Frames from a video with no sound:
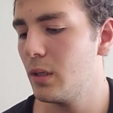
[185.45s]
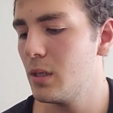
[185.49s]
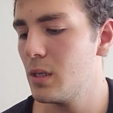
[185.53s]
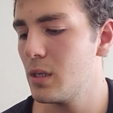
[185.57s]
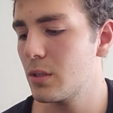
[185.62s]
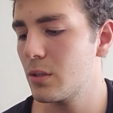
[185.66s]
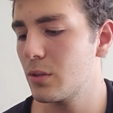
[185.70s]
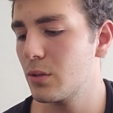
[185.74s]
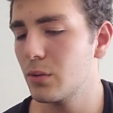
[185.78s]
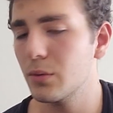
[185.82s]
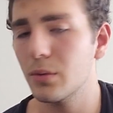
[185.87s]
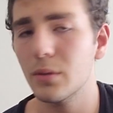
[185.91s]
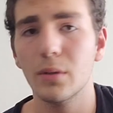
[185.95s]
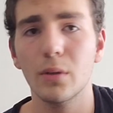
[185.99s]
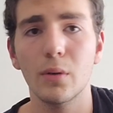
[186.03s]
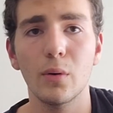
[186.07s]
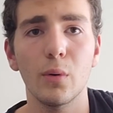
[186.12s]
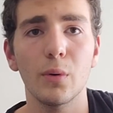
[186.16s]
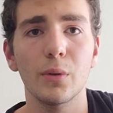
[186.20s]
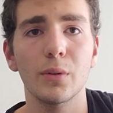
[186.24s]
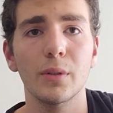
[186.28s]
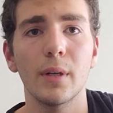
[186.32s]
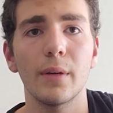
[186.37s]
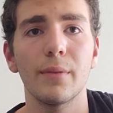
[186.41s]
so those are the
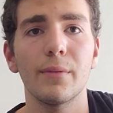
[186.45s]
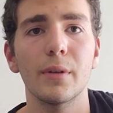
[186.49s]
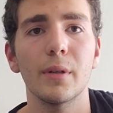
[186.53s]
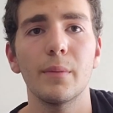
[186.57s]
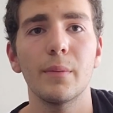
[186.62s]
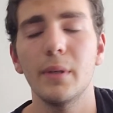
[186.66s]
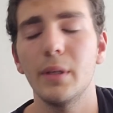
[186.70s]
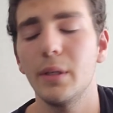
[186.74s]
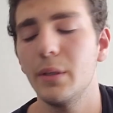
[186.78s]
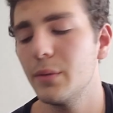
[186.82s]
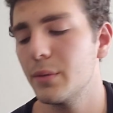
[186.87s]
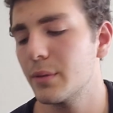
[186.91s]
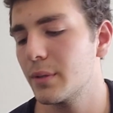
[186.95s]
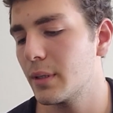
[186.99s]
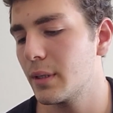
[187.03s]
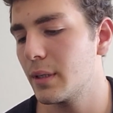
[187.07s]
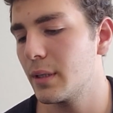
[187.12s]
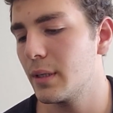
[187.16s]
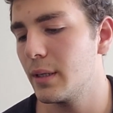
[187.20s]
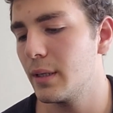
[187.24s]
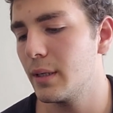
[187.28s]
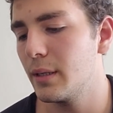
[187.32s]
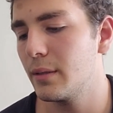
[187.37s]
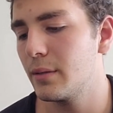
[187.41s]
chords that we're going to be
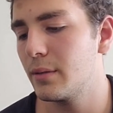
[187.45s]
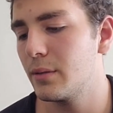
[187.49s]
using